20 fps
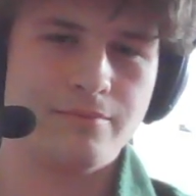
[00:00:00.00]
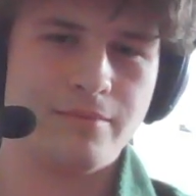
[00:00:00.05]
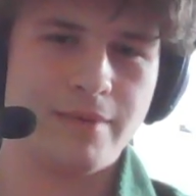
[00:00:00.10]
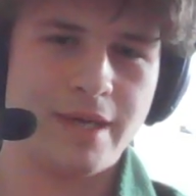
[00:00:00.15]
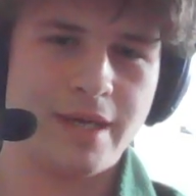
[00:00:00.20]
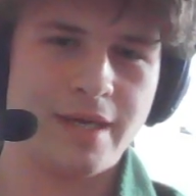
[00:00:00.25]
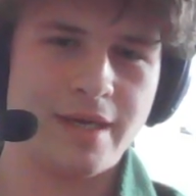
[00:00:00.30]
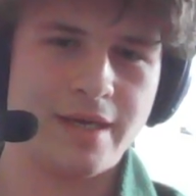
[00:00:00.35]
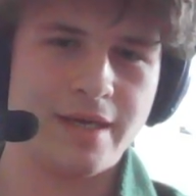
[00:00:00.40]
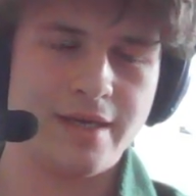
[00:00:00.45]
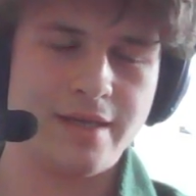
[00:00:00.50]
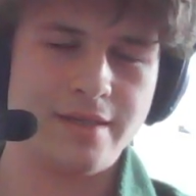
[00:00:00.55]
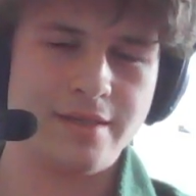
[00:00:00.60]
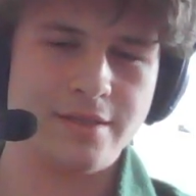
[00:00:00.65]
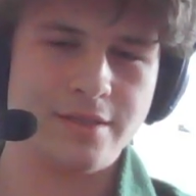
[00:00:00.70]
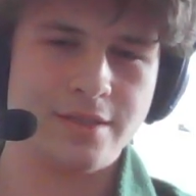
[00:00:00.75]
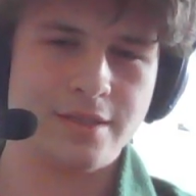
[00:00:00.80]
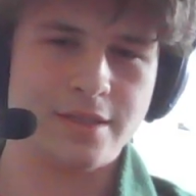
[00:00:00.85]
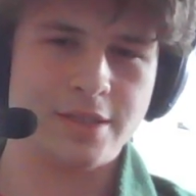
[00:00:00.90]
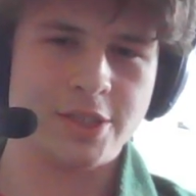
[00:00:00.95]

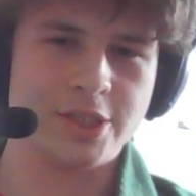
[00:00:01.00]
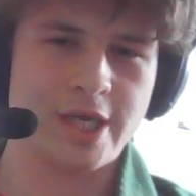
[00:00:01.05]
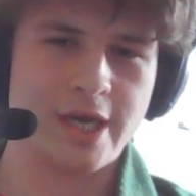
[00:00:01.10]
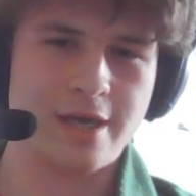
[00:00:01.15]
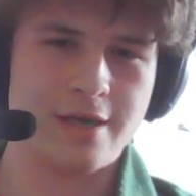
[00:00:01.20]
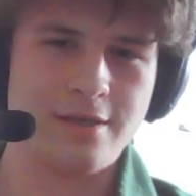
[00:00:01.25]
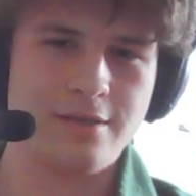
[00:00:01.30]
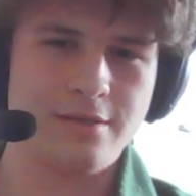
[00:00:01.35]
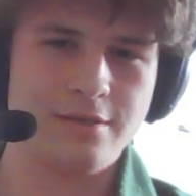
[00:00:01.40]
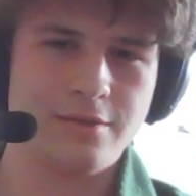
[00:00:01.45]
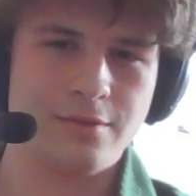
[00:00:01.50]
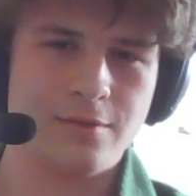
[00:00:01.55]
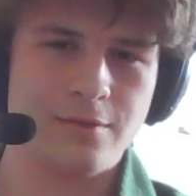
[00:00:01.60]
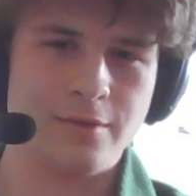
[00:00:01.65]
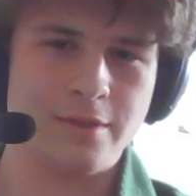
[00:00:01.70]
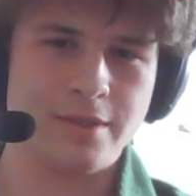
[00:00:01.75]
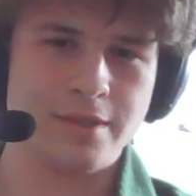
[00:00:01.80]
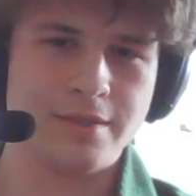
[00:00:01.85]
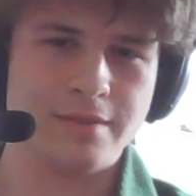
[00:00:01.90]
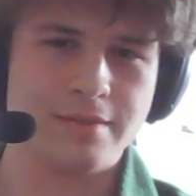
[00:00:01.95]
the channel,
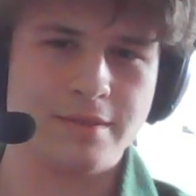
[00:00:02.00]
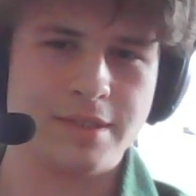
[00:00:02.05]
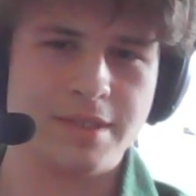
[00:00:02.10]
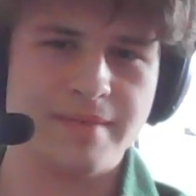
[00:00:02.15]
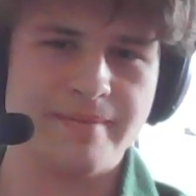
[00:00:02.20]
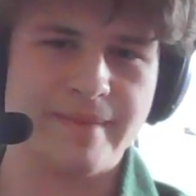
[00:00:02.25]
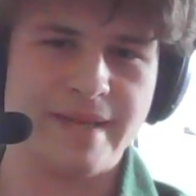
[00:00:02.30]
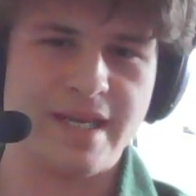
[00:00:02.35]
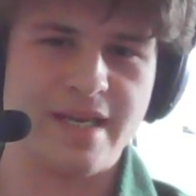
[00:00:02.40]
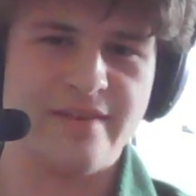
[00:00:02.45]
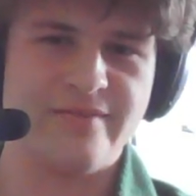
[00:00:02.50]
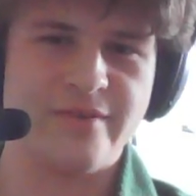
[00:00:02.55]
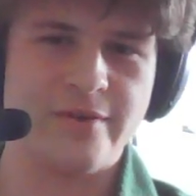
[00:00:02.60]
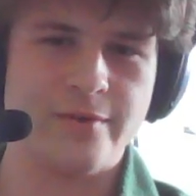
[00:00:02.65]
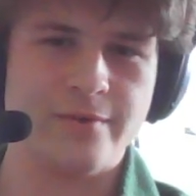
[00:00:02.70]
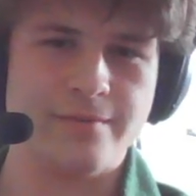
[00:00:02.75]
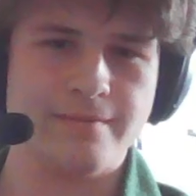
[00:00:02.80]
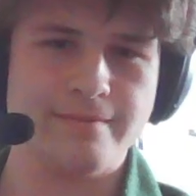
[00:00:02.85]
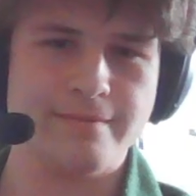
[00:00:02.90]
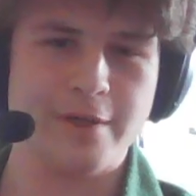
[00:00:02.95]
or to me if you